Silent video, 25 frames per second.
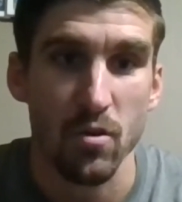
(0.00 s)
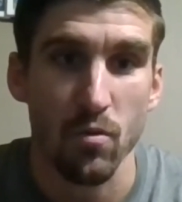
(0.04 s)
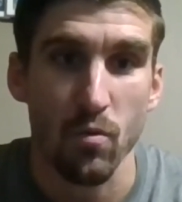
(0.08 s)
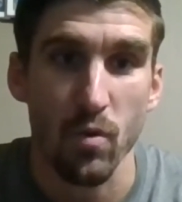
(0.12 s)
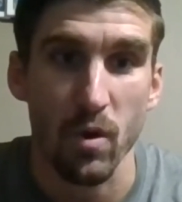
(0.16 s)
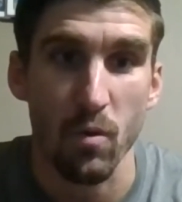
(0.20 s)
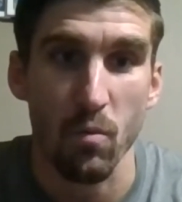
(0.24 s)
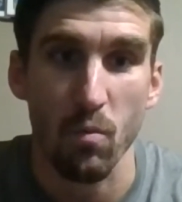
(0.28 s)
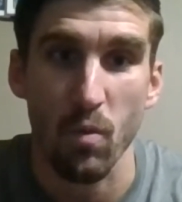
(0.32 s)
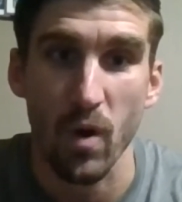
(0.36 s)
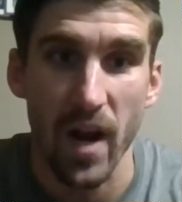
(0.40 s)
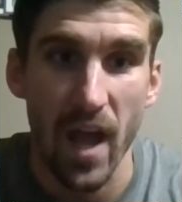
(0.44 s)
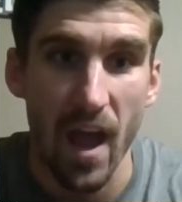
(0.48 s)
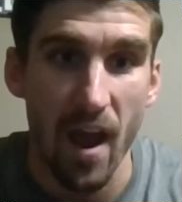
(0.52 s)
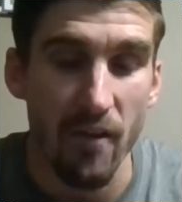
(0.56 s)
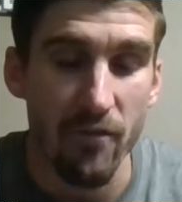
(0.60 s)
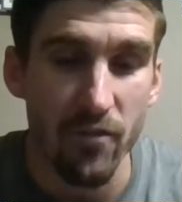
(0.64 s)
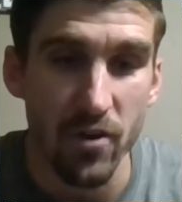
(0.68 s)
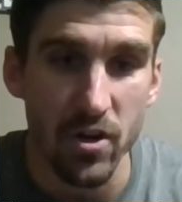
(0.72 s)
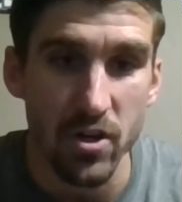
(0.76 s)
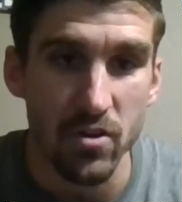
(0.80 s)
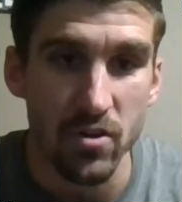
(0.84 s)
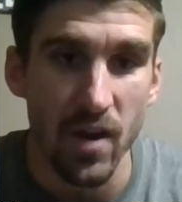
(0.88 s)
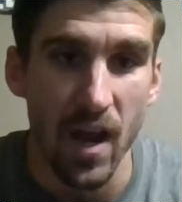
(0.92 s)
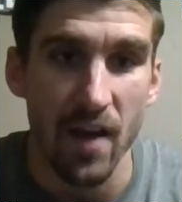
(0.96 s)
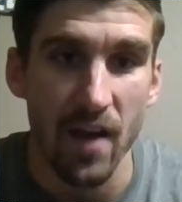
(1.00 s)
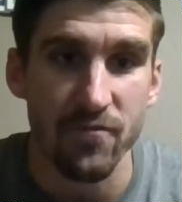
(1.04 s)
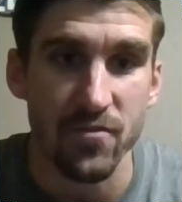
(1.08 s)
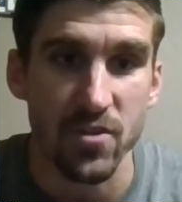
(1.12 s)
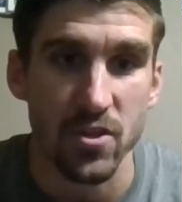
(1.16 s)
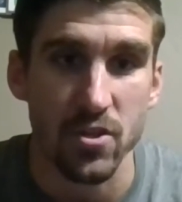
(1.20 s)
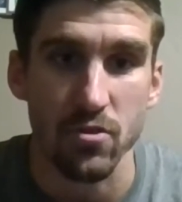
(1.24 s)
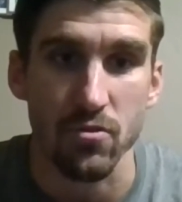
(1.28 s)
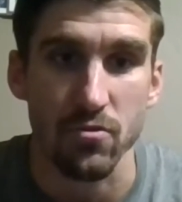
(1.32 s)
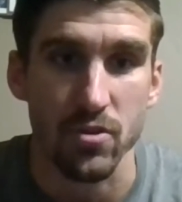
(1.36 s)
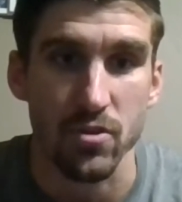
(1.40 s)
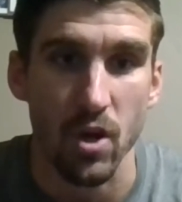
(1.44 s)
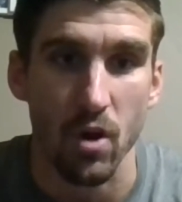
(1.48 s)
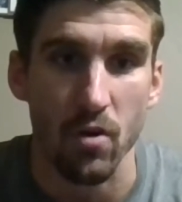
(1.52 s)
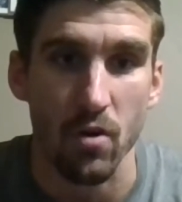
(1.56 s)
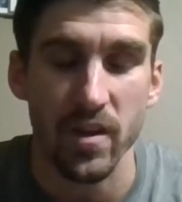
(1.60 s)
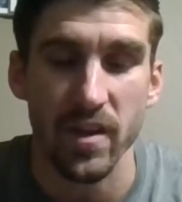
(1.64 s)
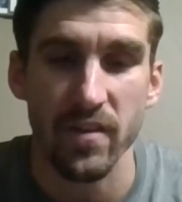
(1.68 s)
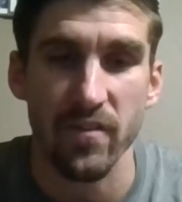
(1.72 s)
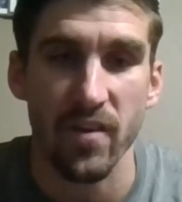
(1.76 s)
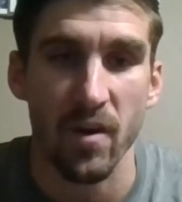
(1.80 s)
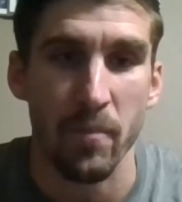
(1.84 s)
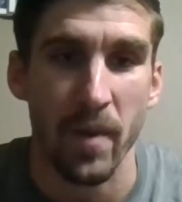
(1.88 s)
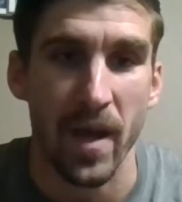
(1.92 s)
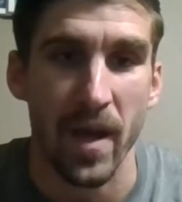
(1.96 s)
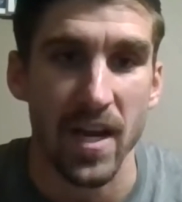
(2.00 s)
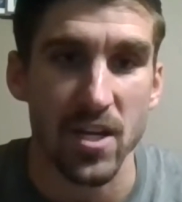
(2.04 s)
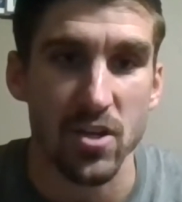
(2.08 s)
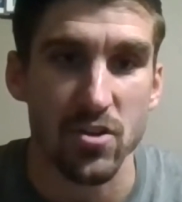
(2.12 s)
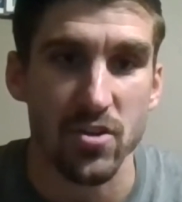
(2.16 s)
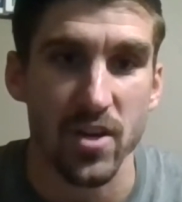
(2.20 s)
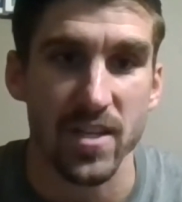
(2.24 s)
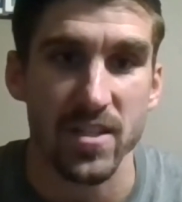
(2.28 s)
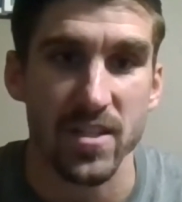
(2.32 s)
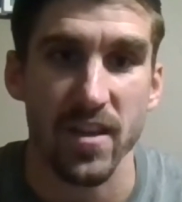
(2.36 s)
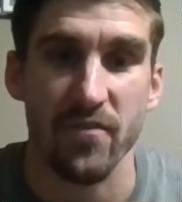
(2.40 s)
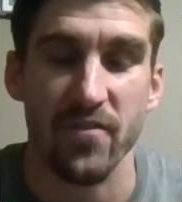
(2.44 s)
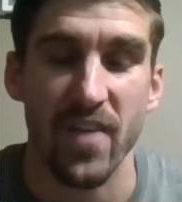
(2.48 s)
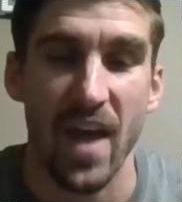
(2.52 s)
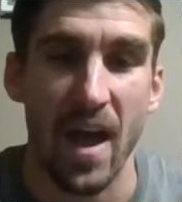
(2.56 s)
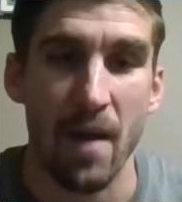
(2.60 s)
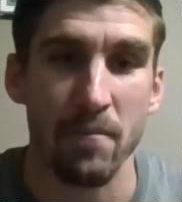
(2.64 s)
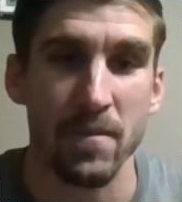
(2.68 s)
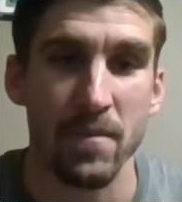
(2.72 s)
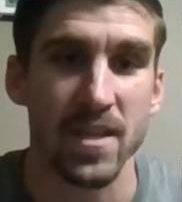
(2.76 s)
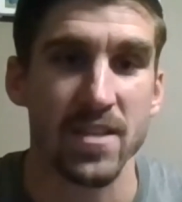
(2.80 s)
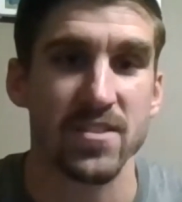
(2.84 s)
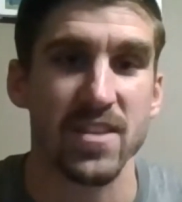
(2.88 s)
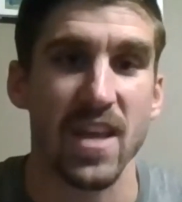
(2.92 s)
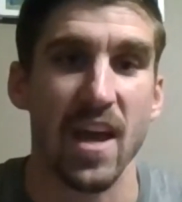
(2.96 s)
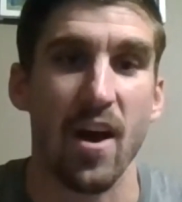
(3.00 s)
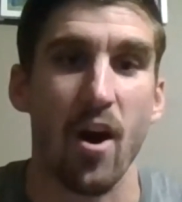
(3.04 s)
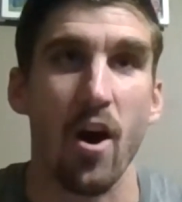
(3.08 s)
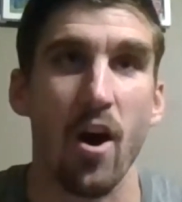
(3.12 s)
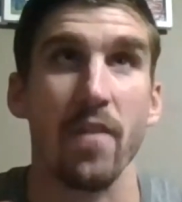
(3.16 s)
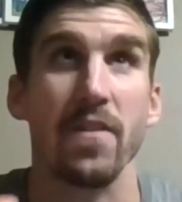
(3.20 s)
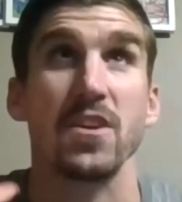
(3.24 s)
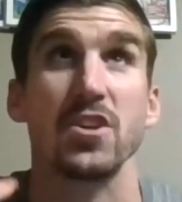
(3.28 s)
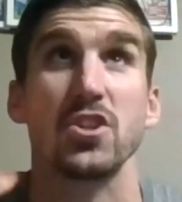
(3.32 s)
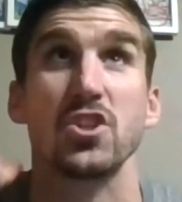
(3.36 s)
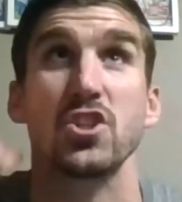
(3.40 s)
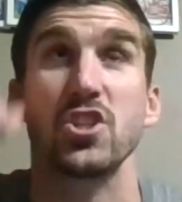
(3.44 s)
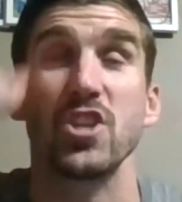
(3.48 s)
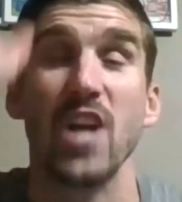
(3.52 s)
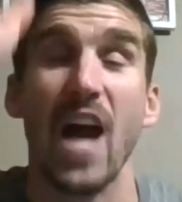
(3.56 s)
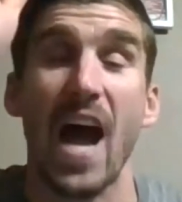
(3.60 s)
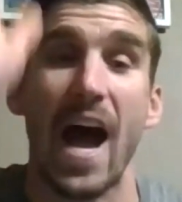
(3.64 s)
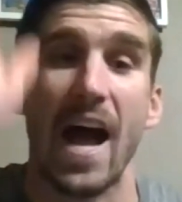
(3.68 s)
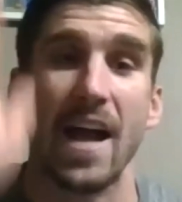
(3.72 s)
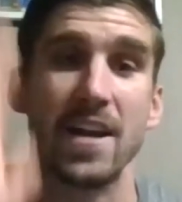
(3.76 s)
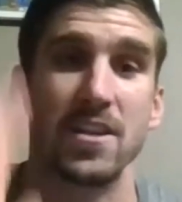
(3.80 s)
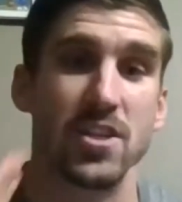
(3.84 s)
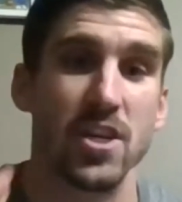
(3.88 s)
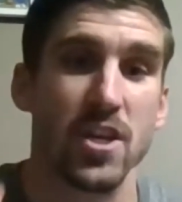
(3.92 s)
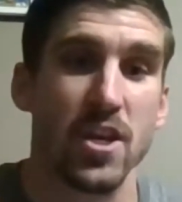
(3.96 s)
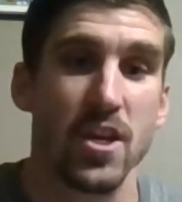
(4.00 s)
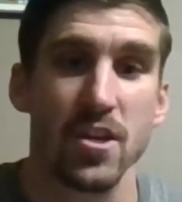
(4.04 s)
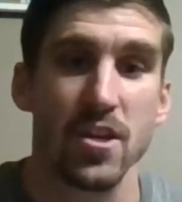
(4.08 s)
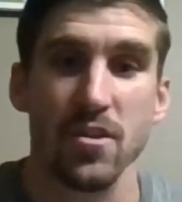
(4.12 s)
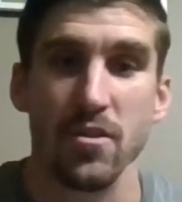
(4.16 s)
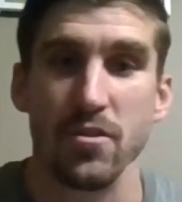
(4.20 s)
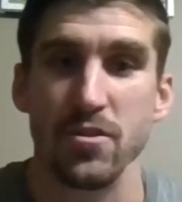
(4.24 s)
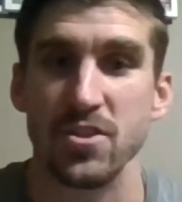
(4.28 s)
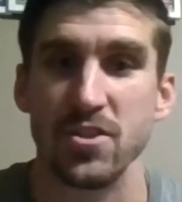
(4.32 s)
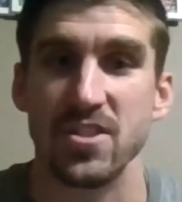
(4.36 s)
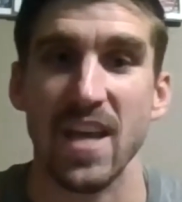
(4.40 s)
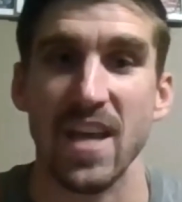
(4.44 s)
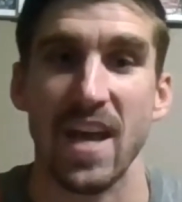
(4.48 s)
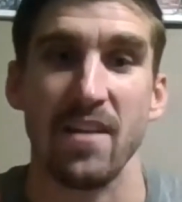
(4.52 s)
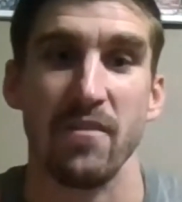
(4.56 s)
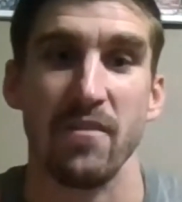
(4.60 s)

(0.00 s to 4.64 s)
Whatever you have to do, don't give up any if that means on the shot, send